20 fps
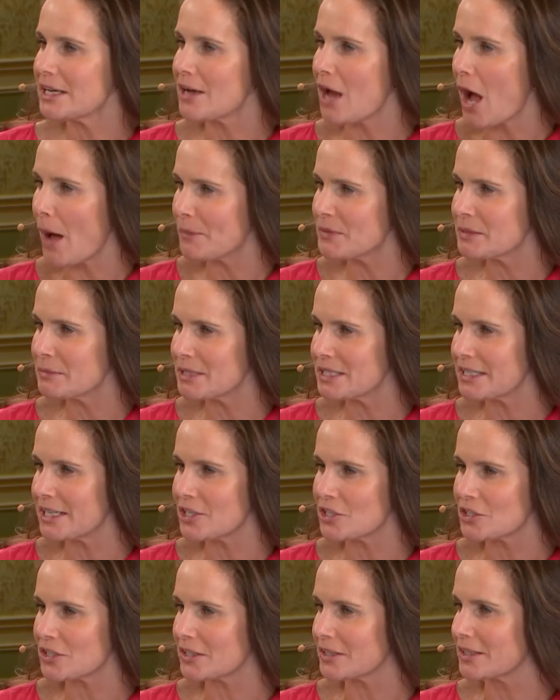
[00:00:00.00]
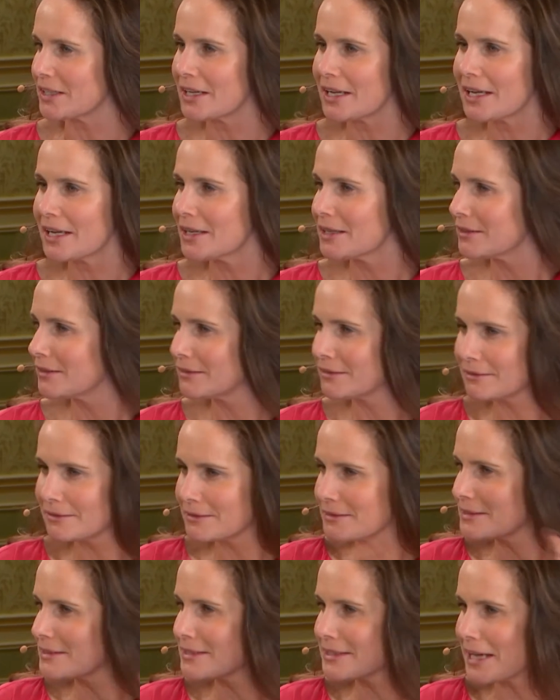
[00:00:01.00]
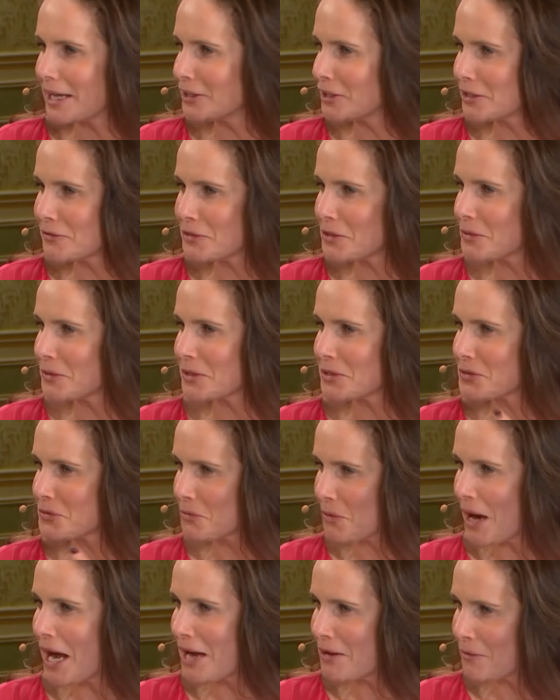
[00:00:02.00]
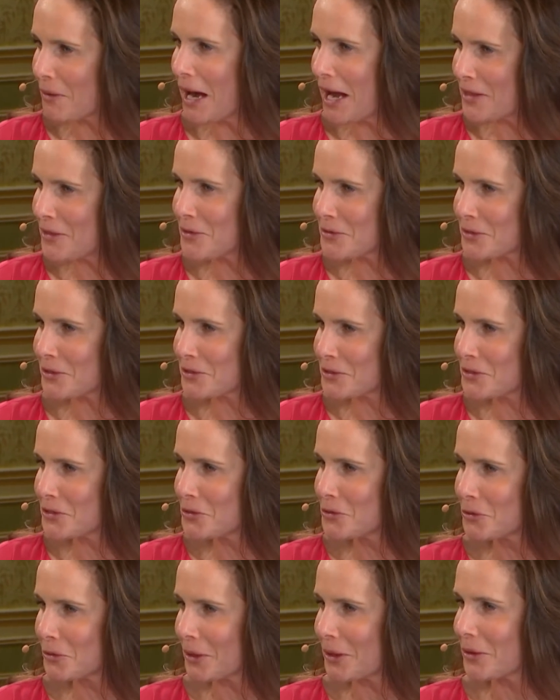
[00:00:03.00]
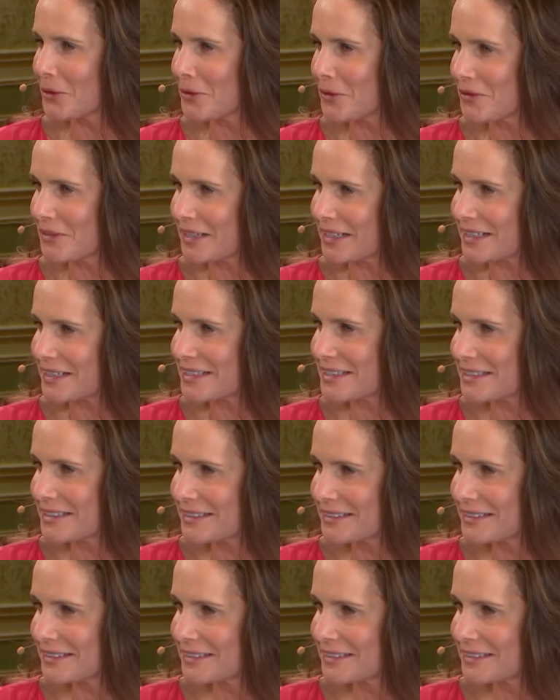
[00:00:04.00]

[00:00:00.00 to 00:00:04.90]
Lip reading: and optimization. Tell our viewers why those are two critical things.